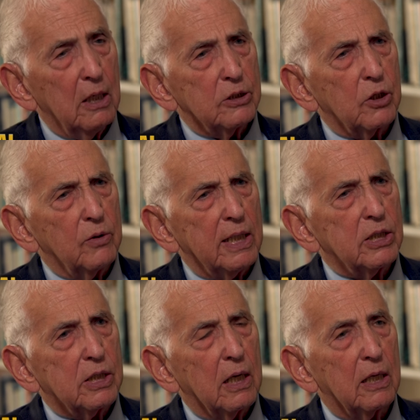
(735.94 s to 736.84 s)
So
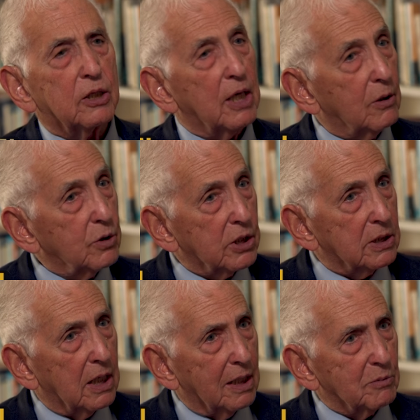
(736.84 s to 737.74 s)
that's 1,000
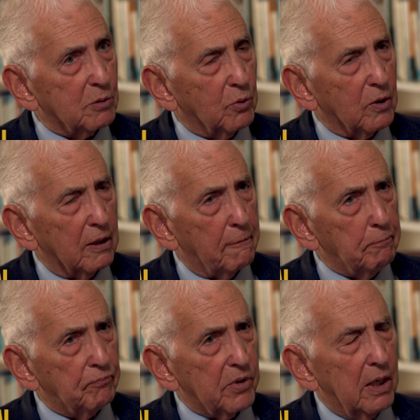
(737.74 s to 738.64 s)
times more.
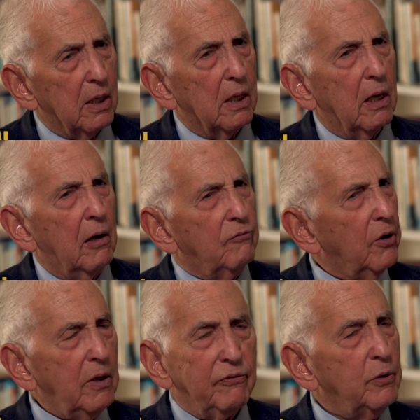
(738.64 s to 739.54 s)

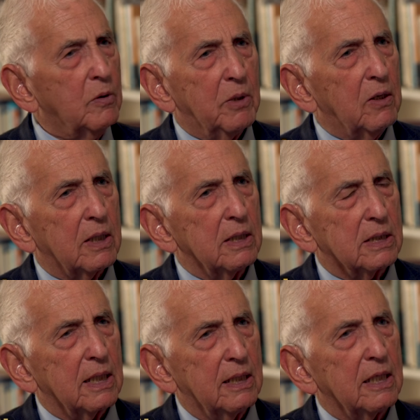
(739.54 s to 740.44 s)
Very few
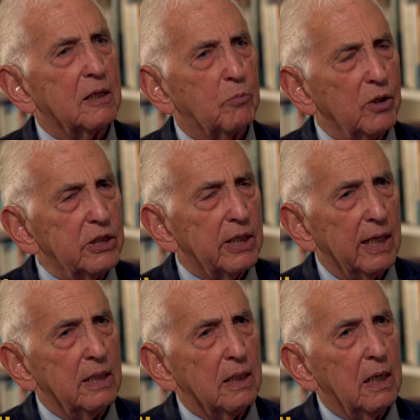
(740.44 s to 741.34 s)
Americans, I think,
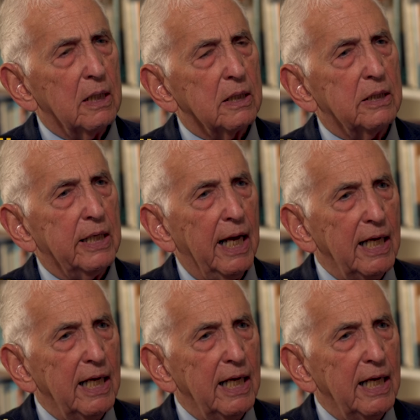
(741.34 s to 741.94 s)
appreciate that the